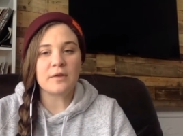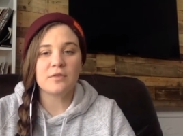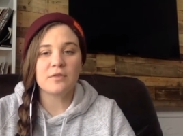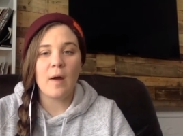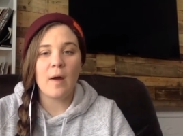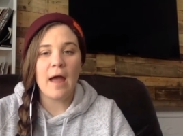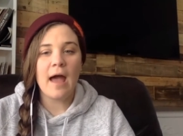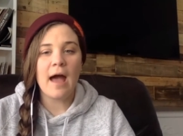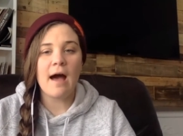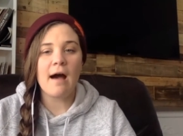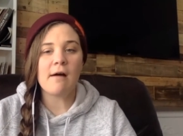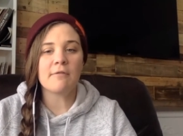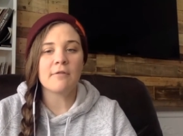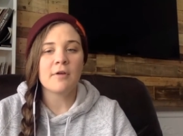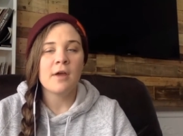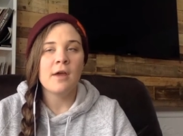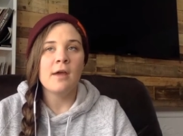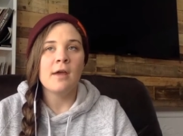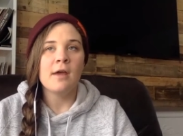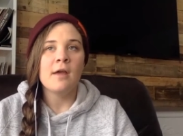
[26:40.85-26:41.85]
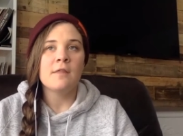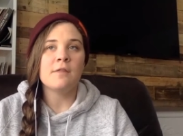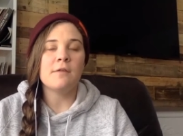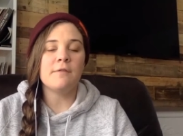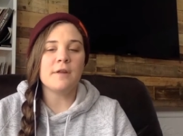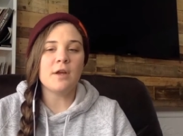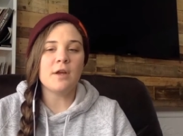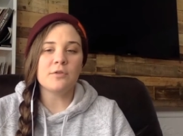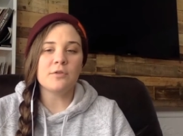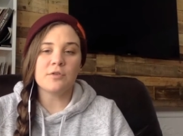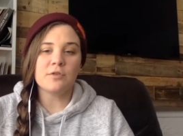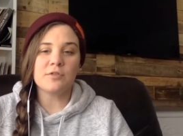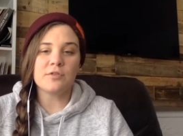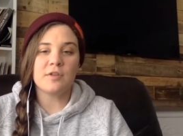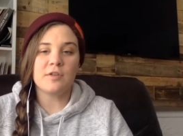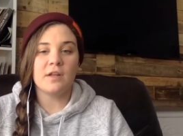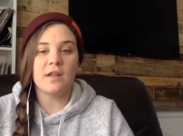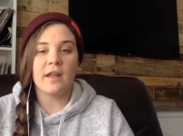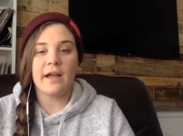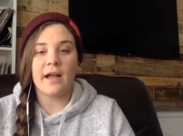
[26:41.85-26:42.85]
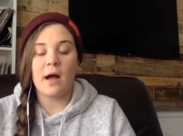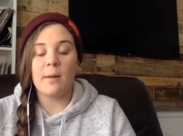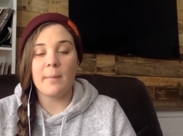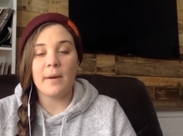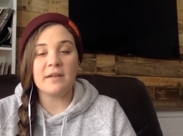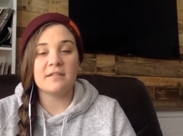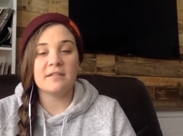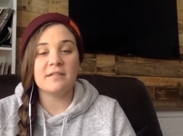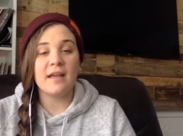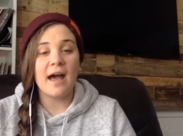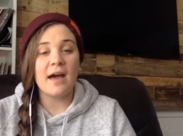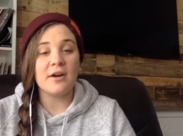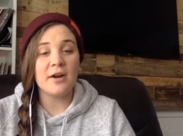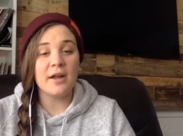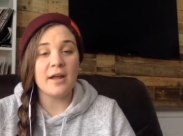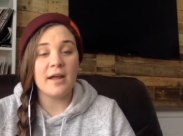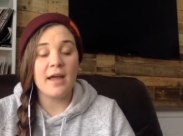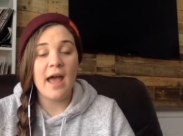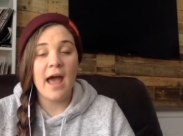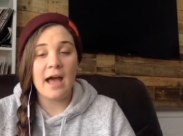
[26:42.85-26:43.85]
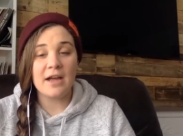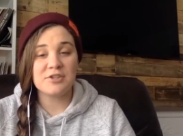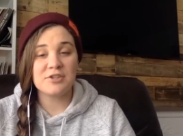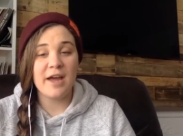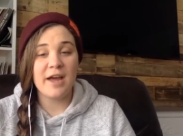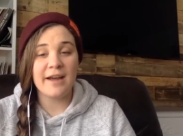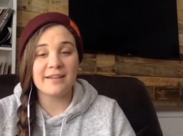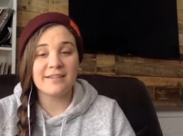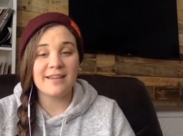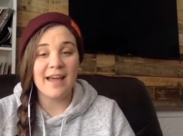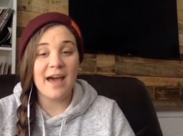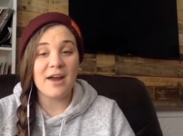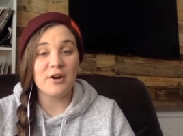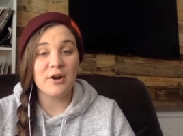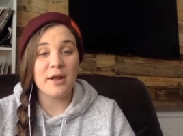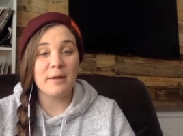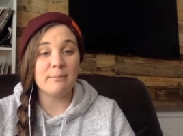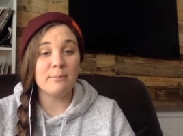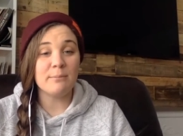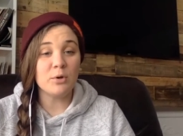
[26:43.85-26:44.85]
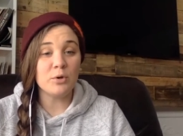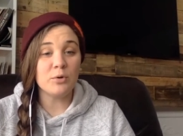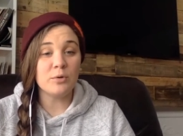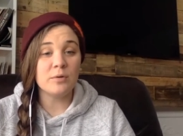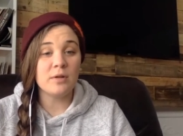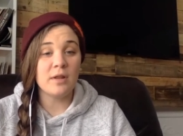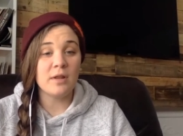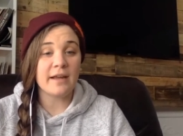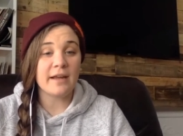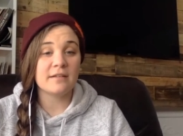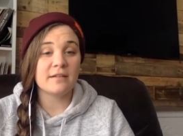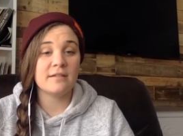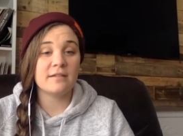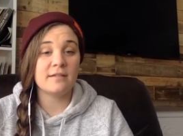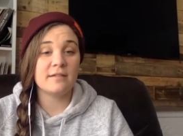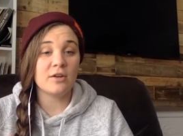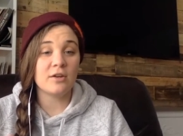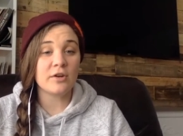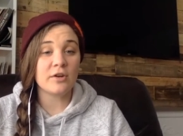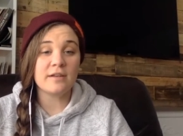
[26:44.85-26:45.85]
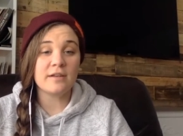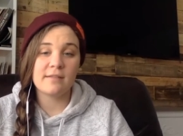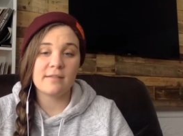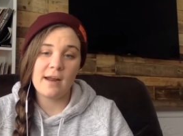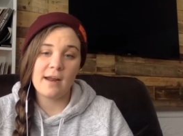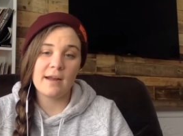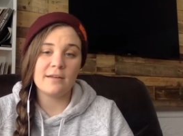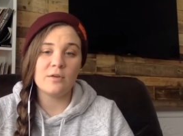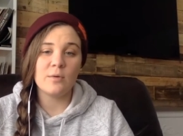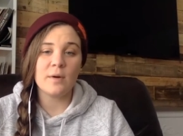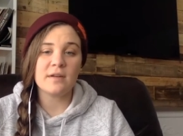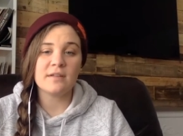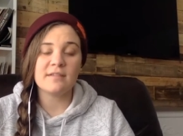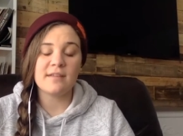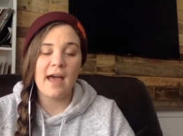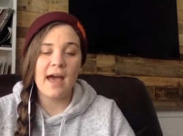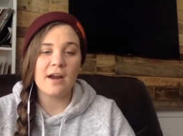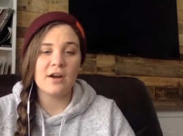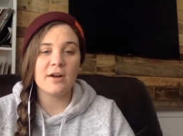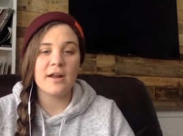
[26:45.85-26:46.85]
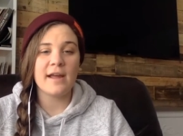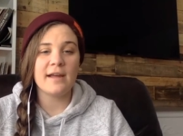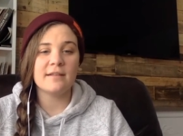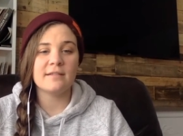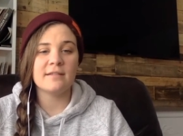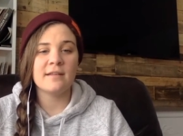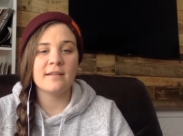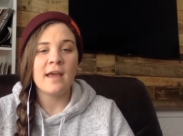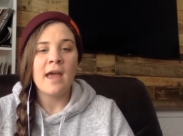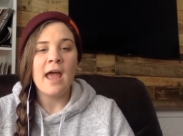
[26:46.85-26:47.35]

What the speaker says: So I have the videos you'll see like on my Saturday #Saturday Mood like series that I do on Saturdays,